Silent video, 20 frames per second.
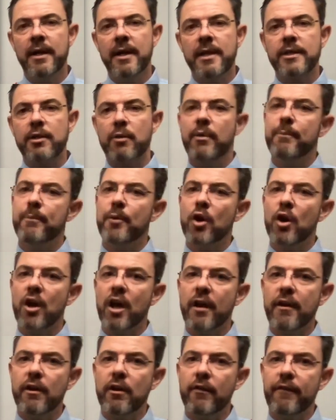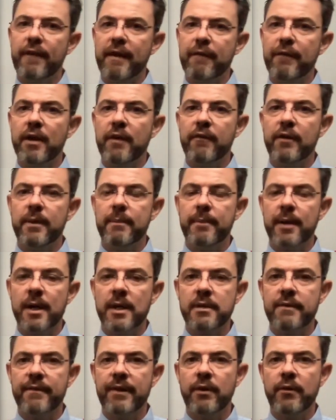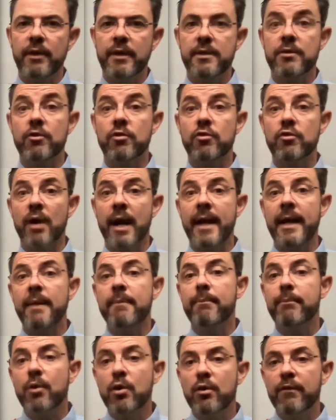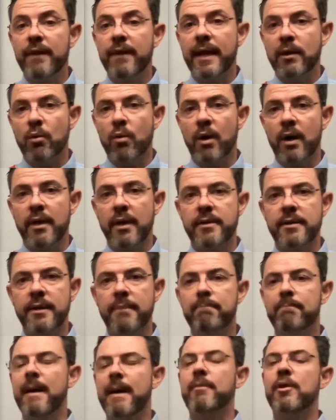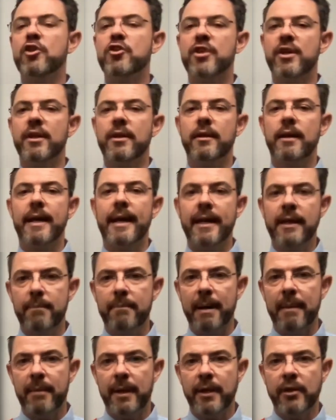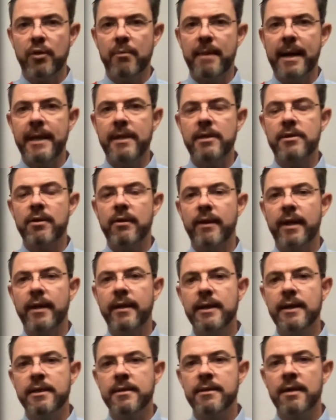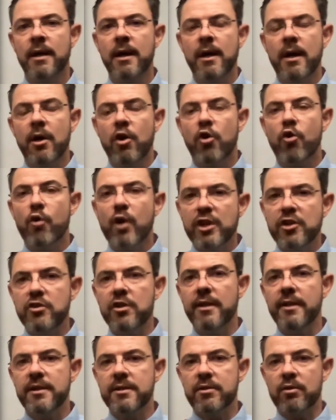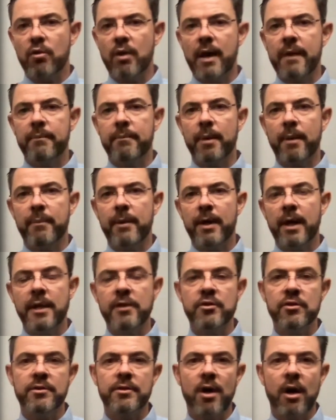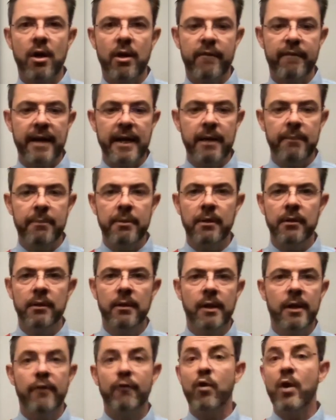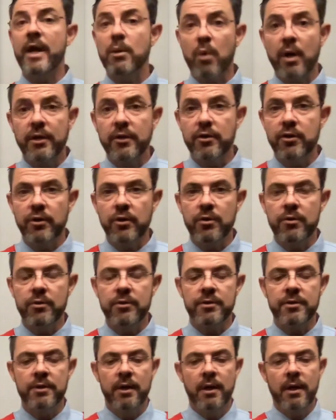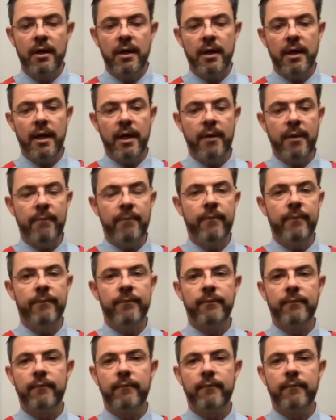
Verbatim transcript: So we put a lot of effort over the past few years to try and improve that quality, publish it in the public domain so that these richly described populations are available for anyone to use, um,